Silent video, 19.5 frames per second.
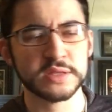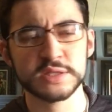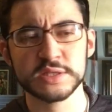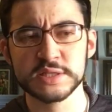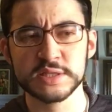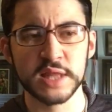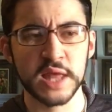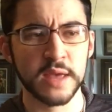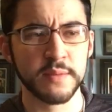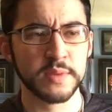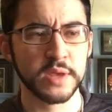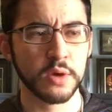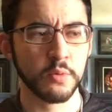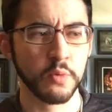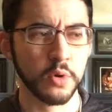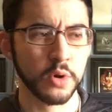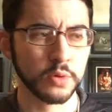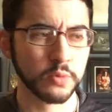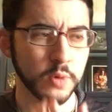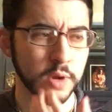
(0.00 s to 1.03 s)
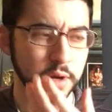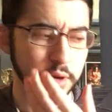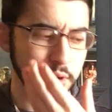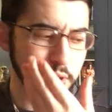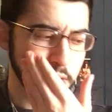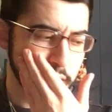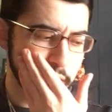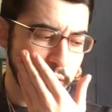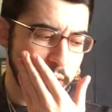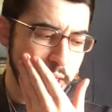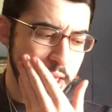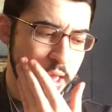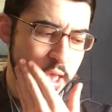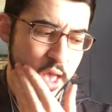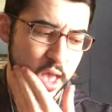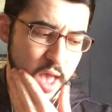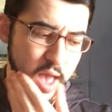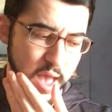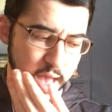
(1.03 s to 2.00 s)
Slammy Award winner,
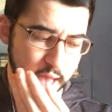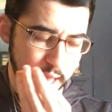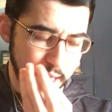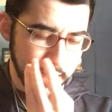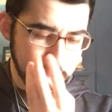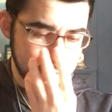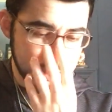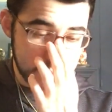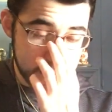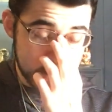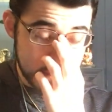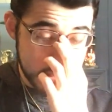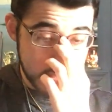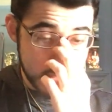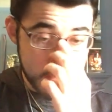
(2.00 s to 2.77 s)
and